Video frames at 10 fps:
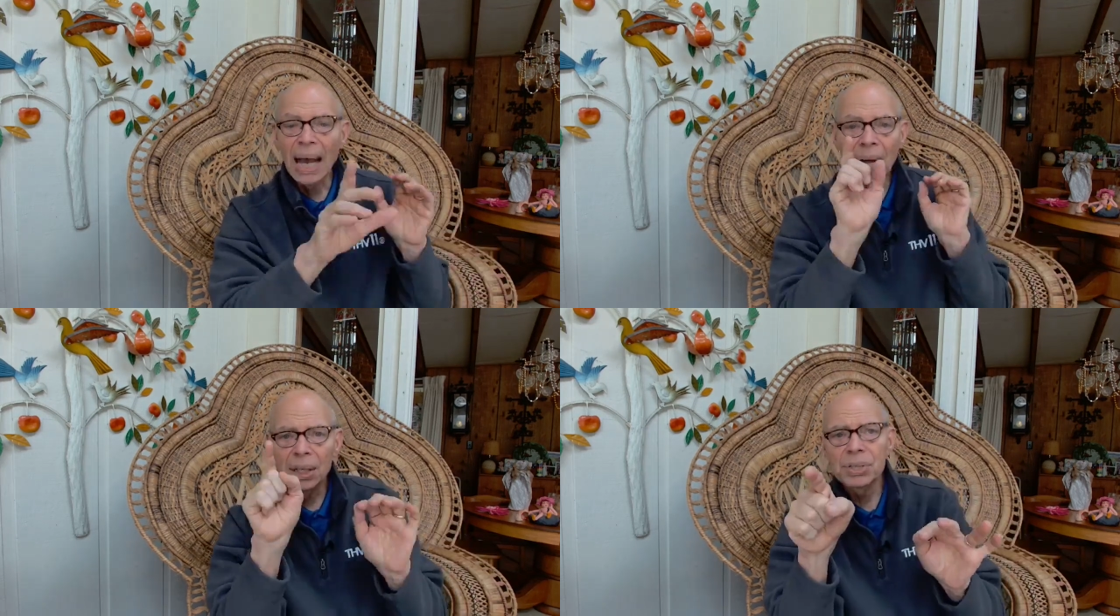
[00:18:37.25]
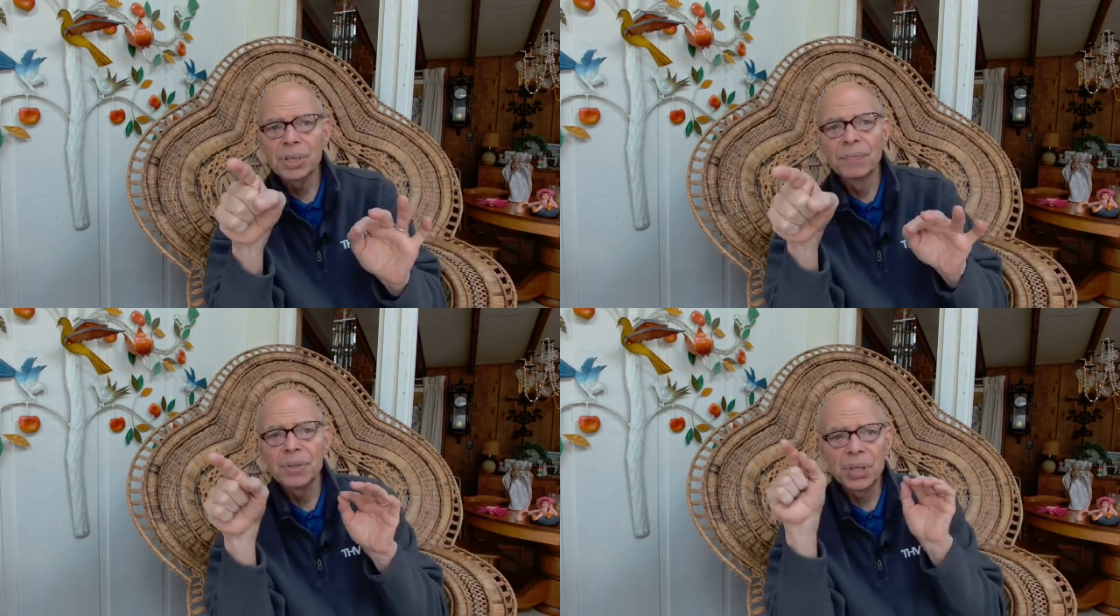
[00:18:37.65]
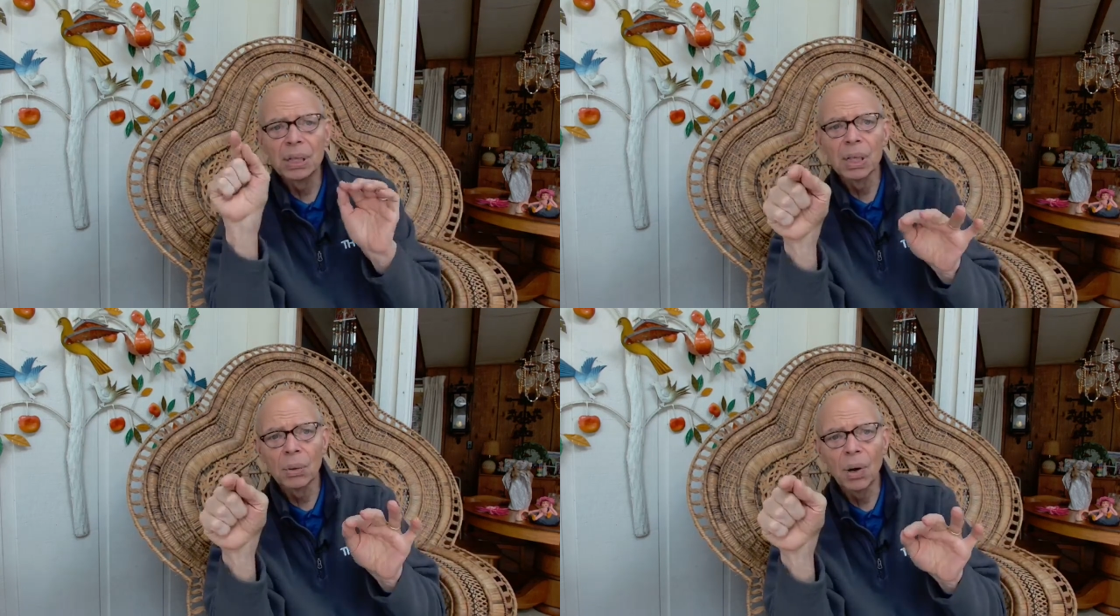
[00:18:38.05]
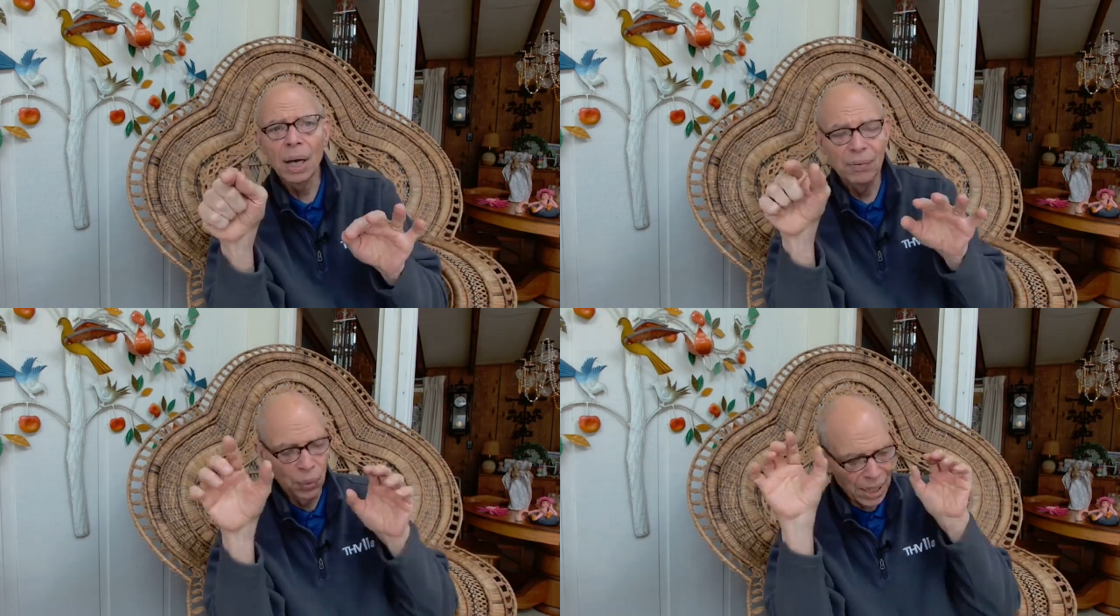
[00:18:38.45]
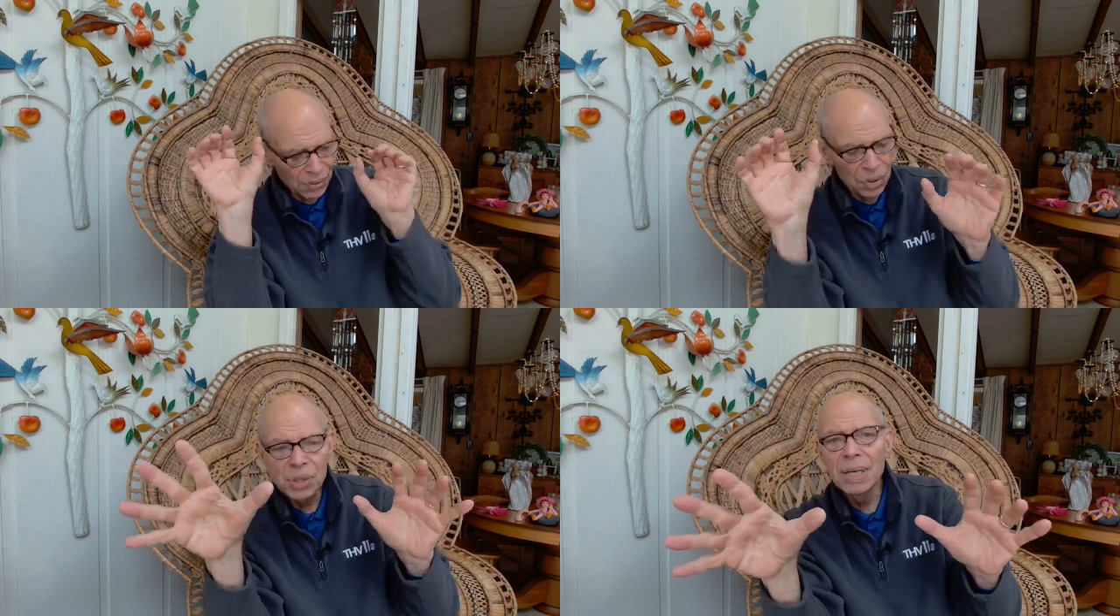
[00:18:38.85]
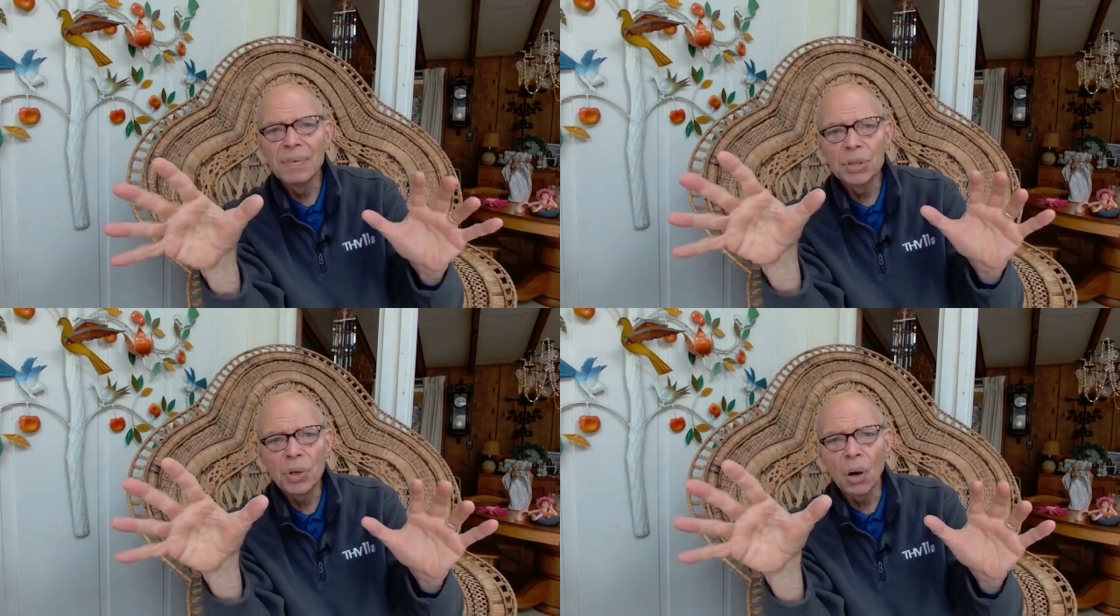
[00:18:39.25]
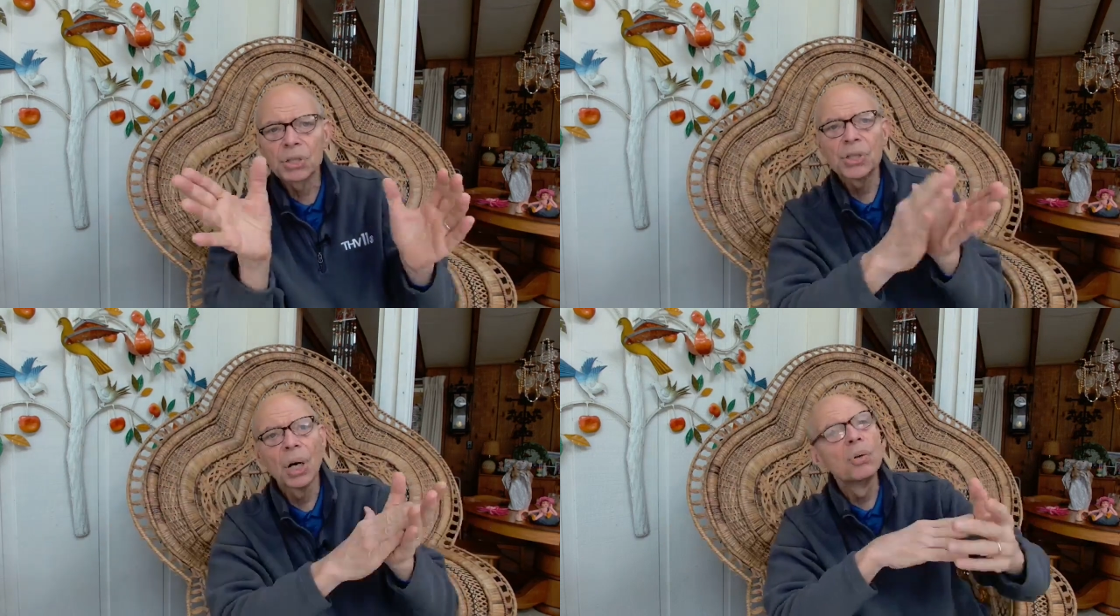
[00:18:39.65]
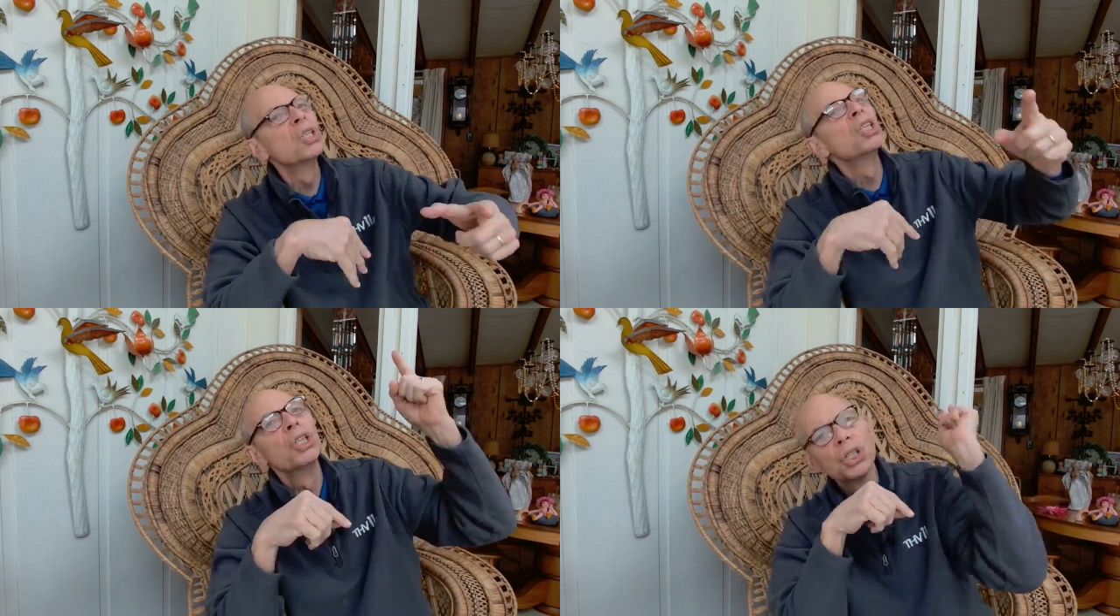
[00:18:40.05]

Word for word: Alice, if it's in Little Rock, we get the TV talk show.